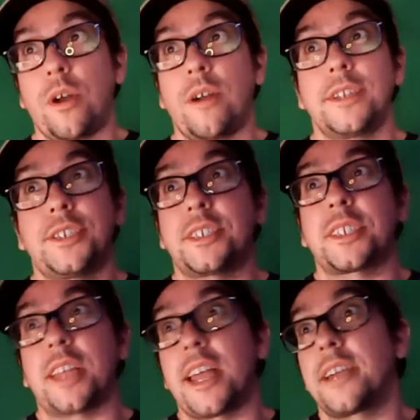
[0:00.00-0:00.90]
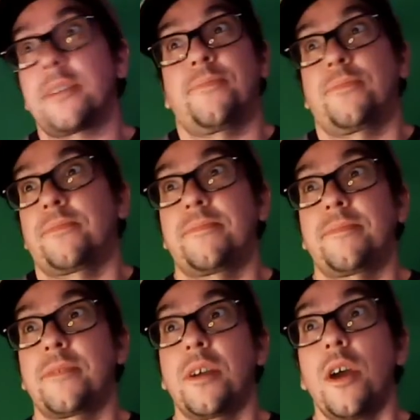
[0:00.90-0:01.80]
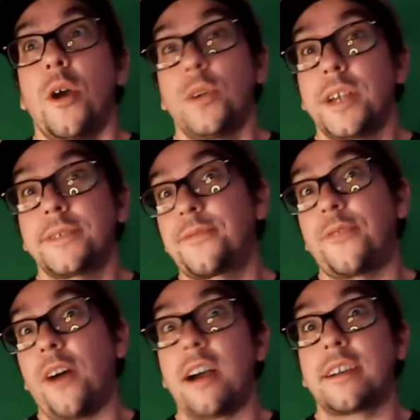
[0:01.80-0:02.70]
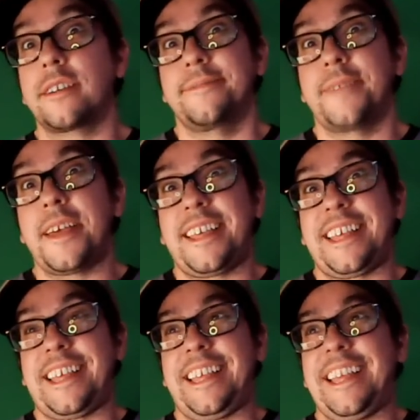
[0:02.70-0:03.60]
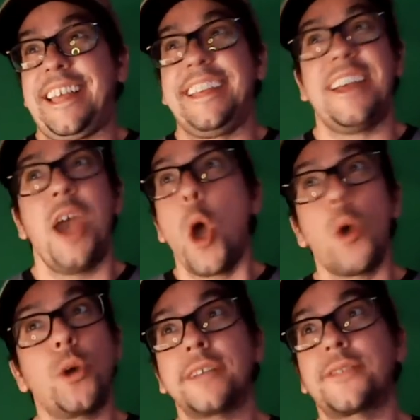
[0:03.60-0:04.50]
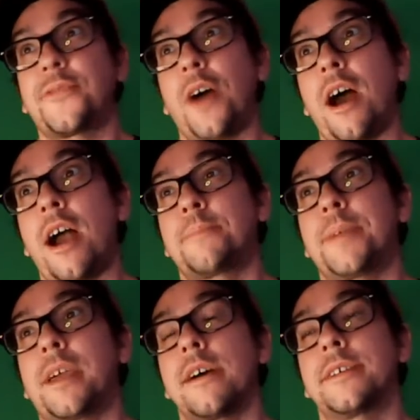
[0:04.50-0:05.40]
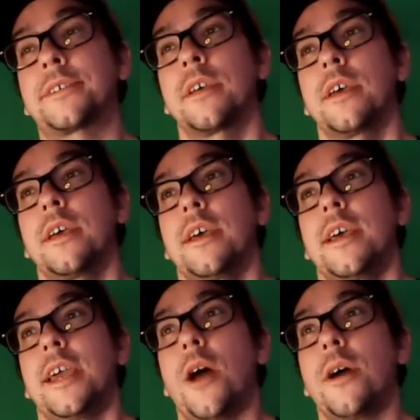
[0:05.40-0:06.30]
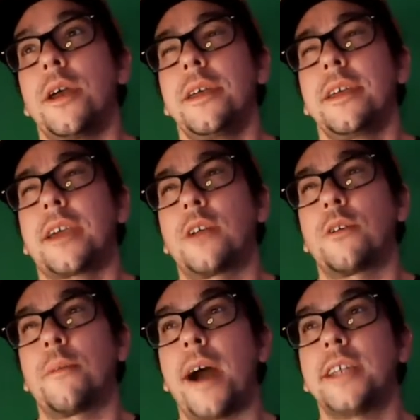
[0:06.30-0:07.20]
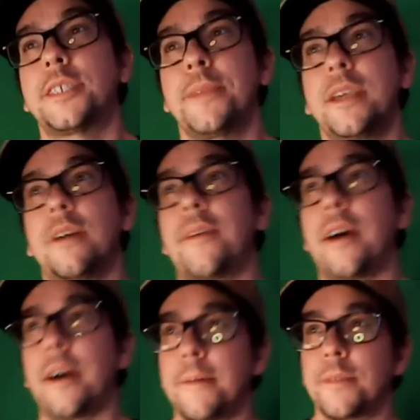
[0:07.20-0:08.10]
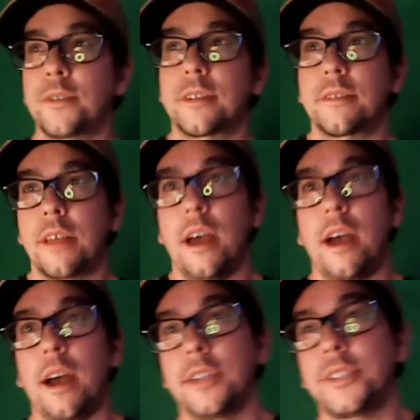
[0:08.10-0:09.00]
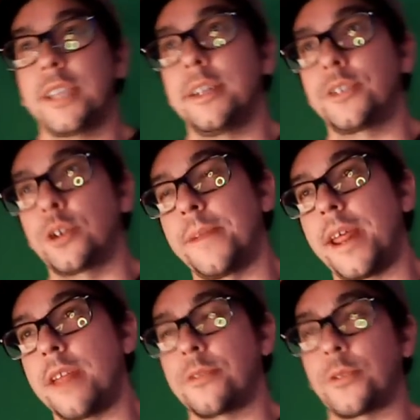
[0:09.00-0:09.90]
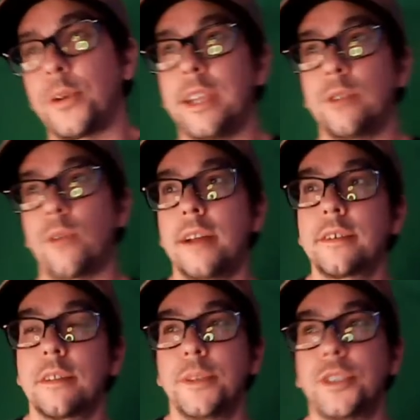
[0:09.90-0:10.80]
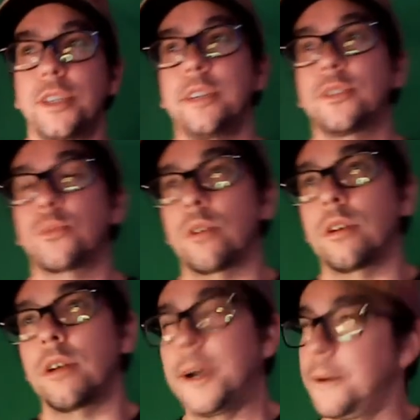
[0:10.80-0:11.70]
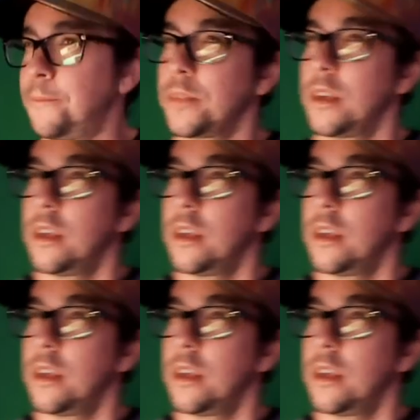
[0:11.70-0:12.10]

where it's just like, who gives a fuck? Who gives a fuck? Because, you know, it kind of reminds me of there's a scene in Terminator 3, Rise of the Machines, where